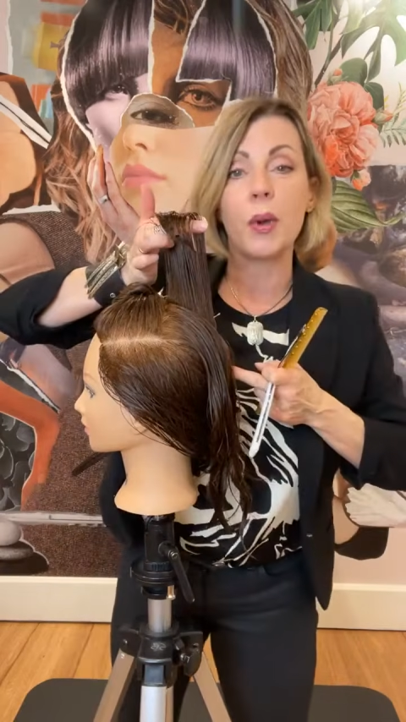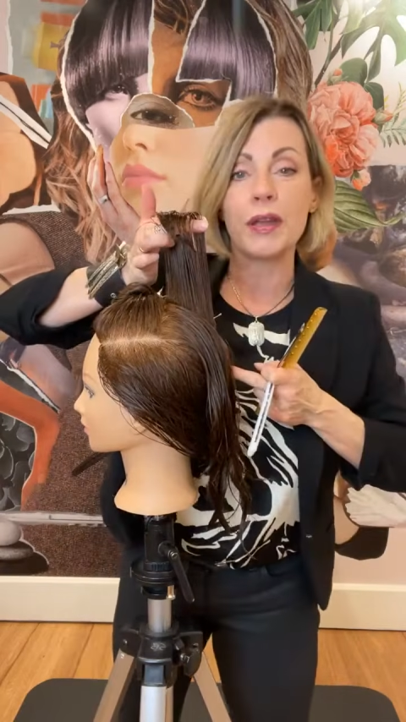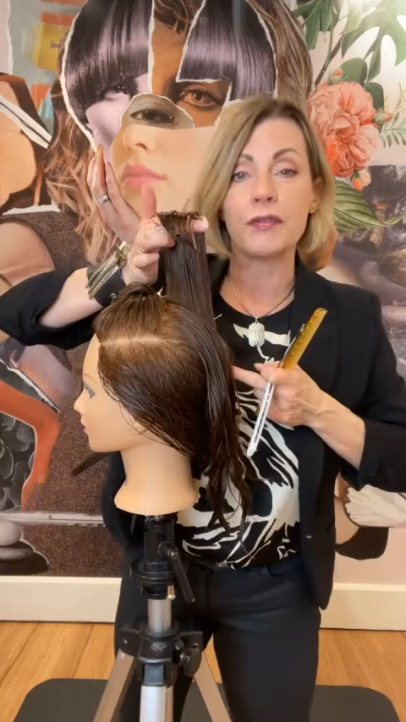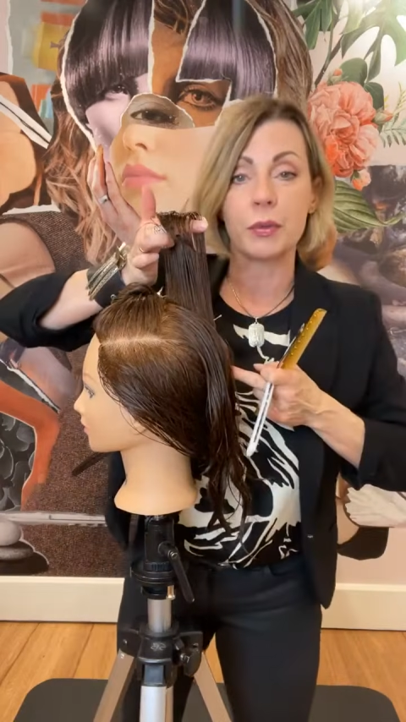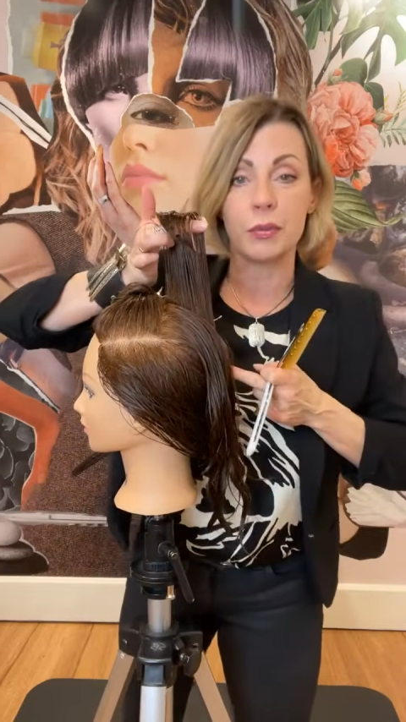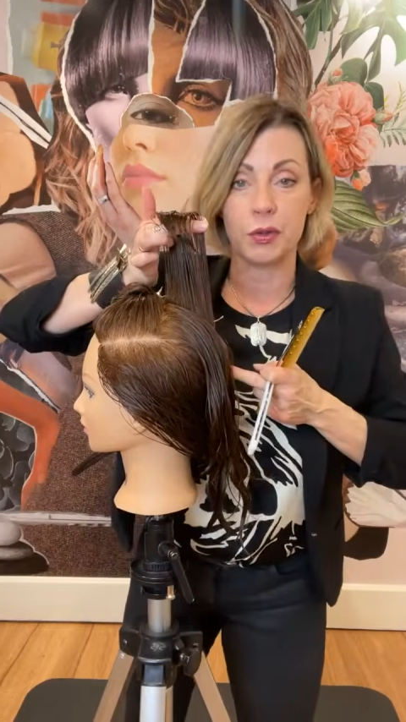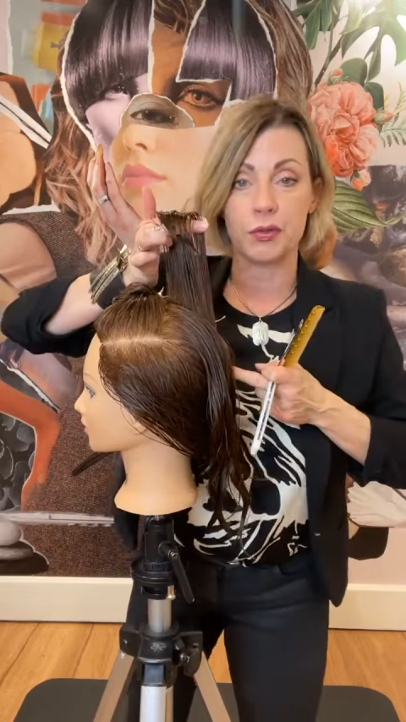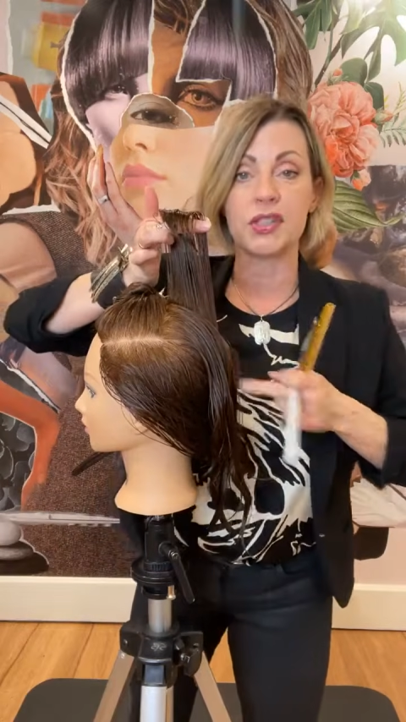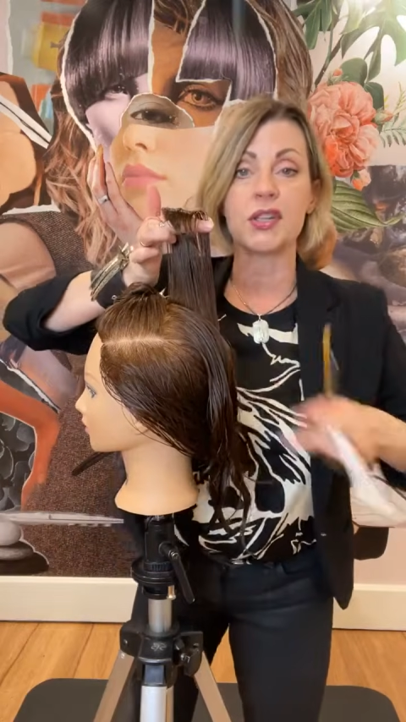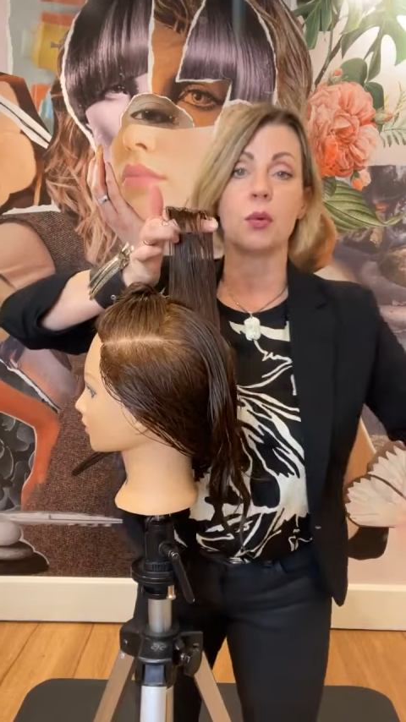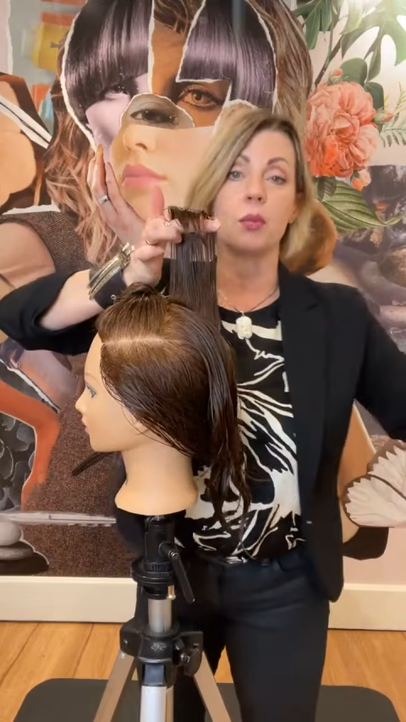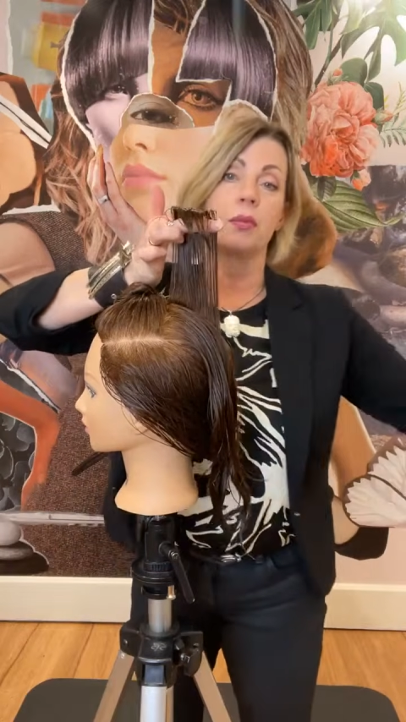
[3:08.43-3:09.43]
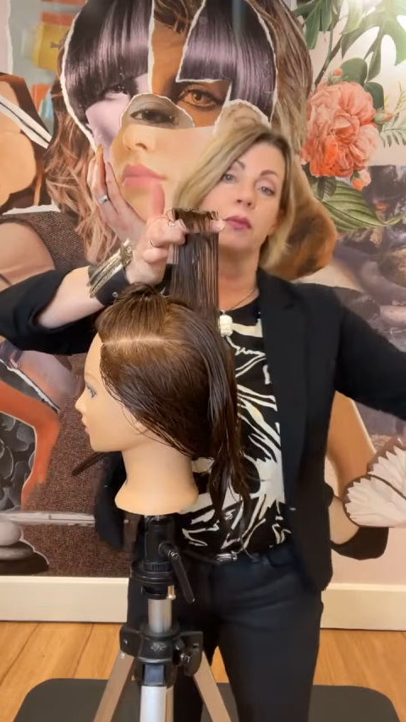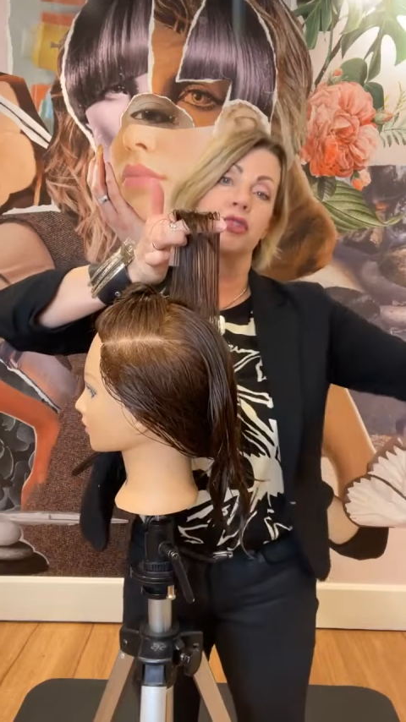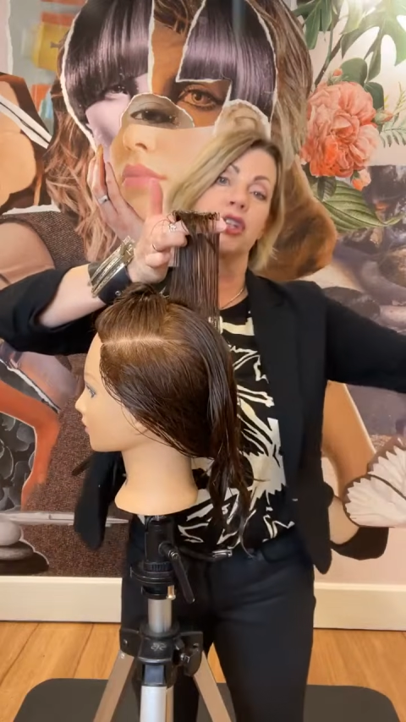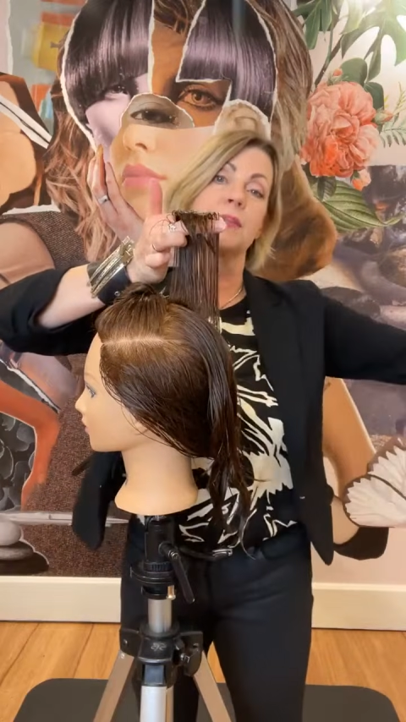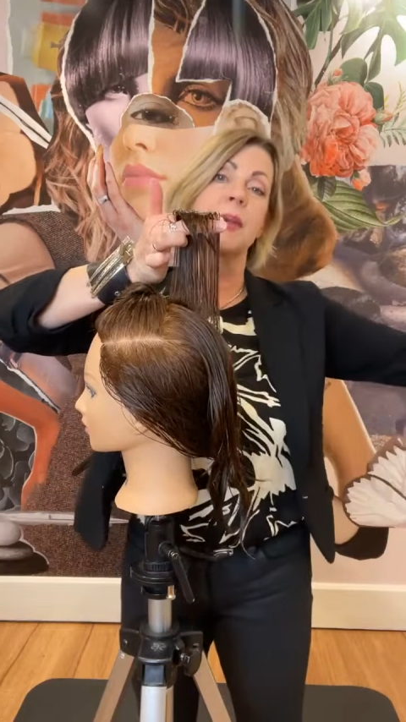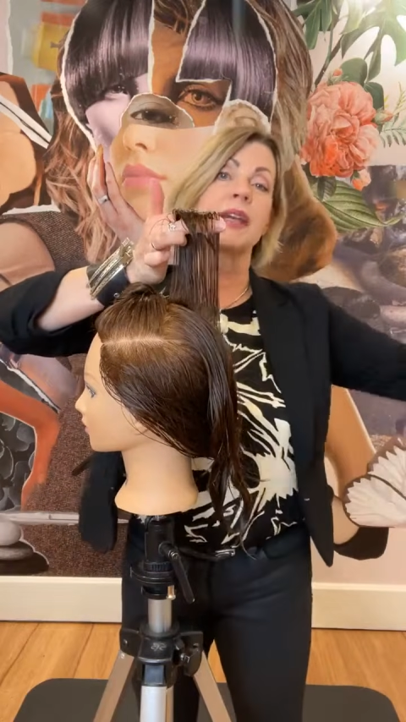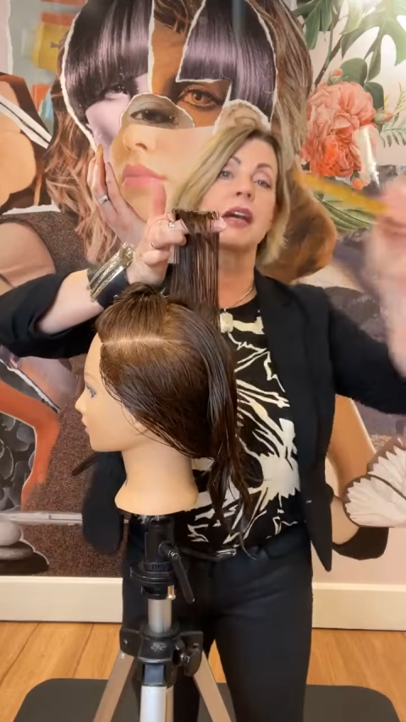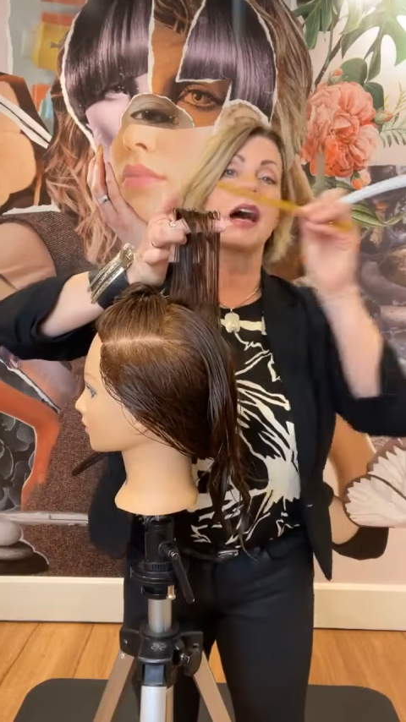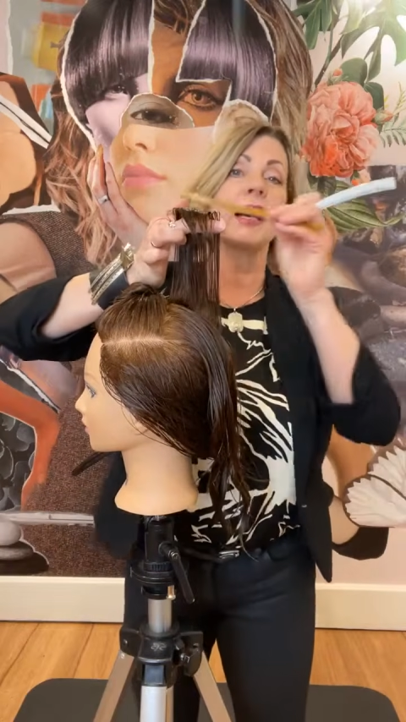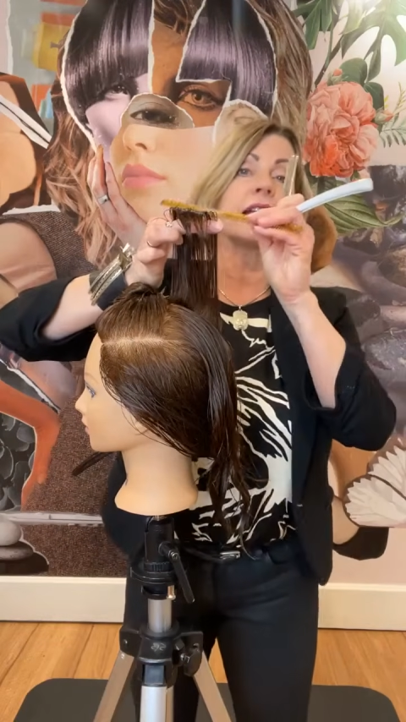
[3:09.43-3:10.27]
away from you. So just by